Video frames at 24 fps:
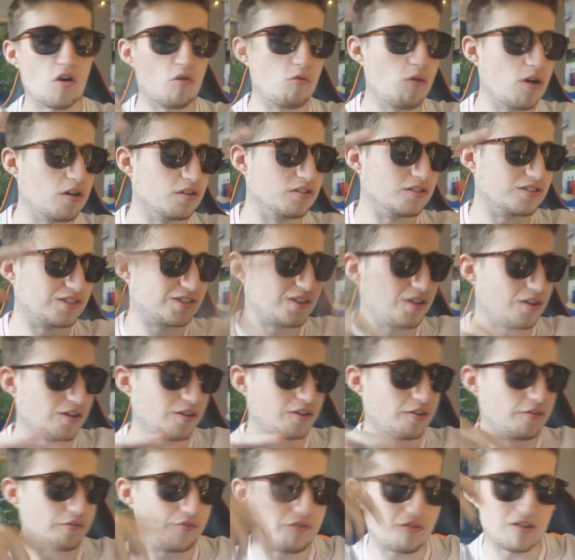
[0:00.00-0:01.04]
got 1, 2,
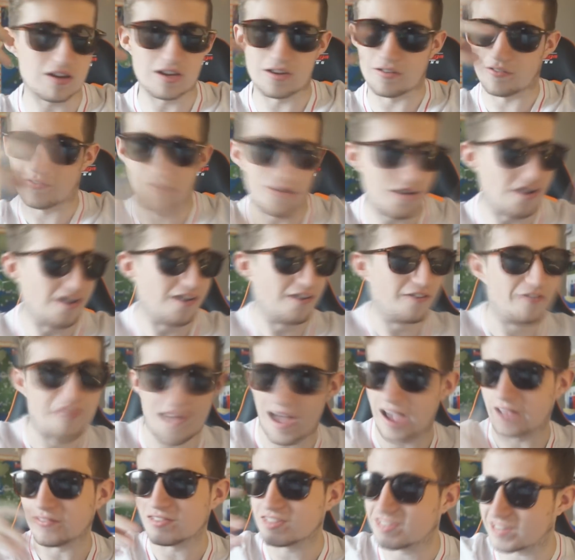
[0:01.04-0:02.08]
3, 4,
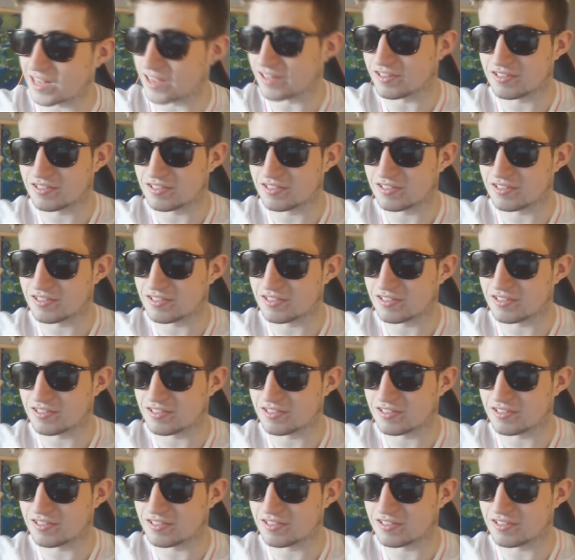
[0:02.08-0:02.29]
5,